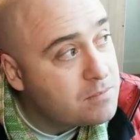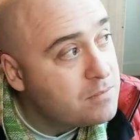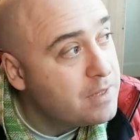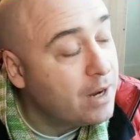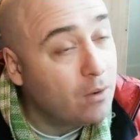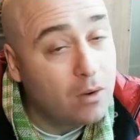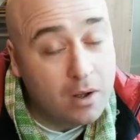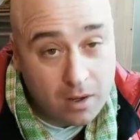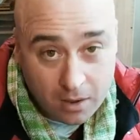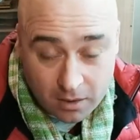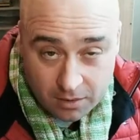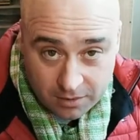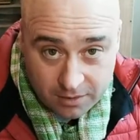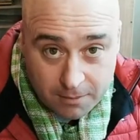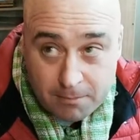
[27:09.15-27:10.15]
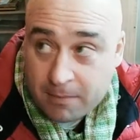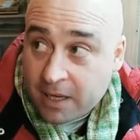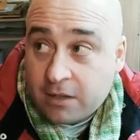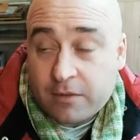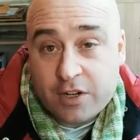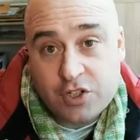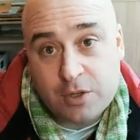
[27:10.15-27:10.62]
Now, the
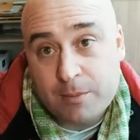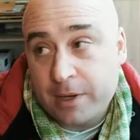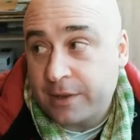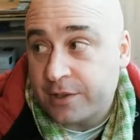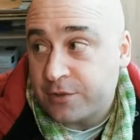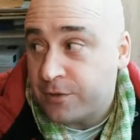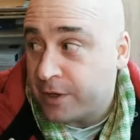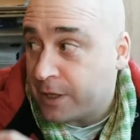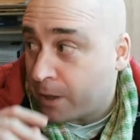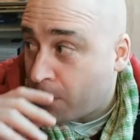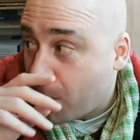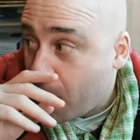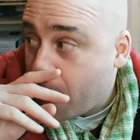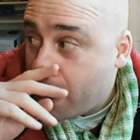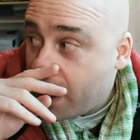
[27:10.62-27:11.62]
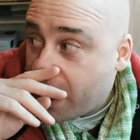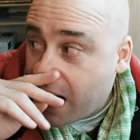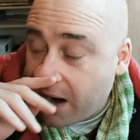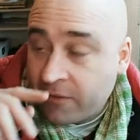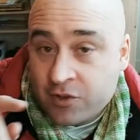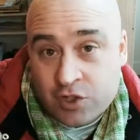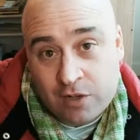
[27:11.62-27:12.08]
main reason I'm making this video,
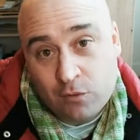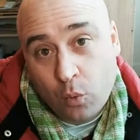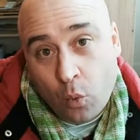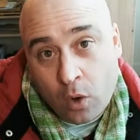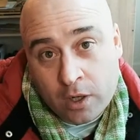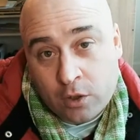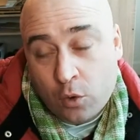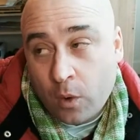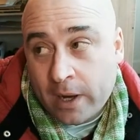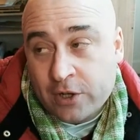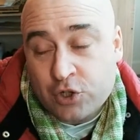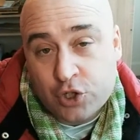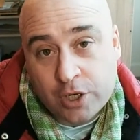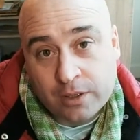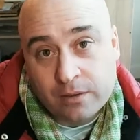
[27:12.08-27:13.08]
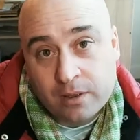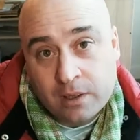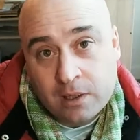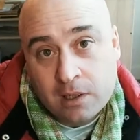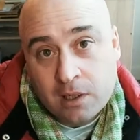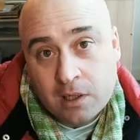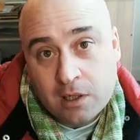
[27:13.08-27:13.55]
I received one question
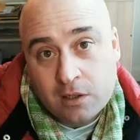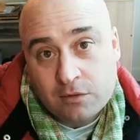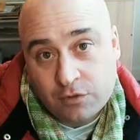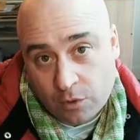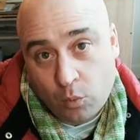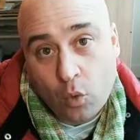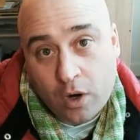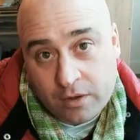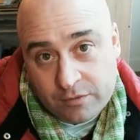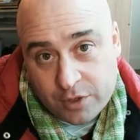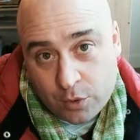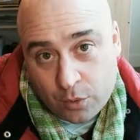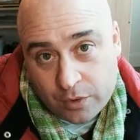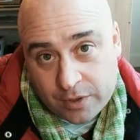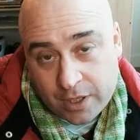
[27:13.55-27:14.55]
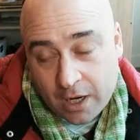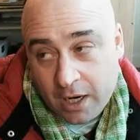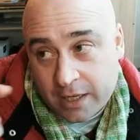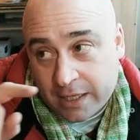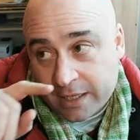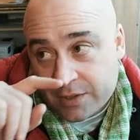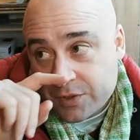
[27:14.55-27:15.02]
from one viewer in the
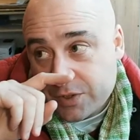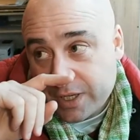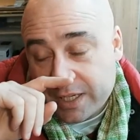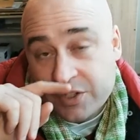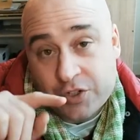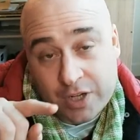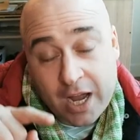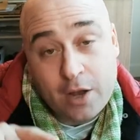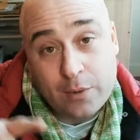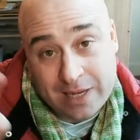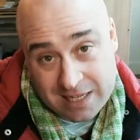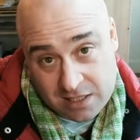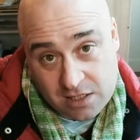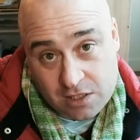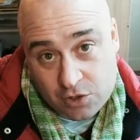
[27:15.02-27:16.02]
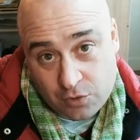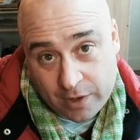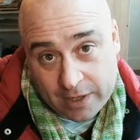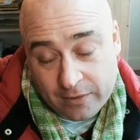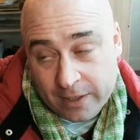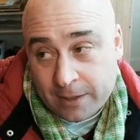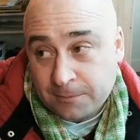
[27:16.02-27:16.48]
audience, and he's a guy who is
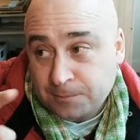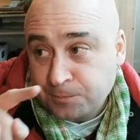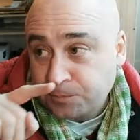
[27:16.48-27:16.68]
Israeli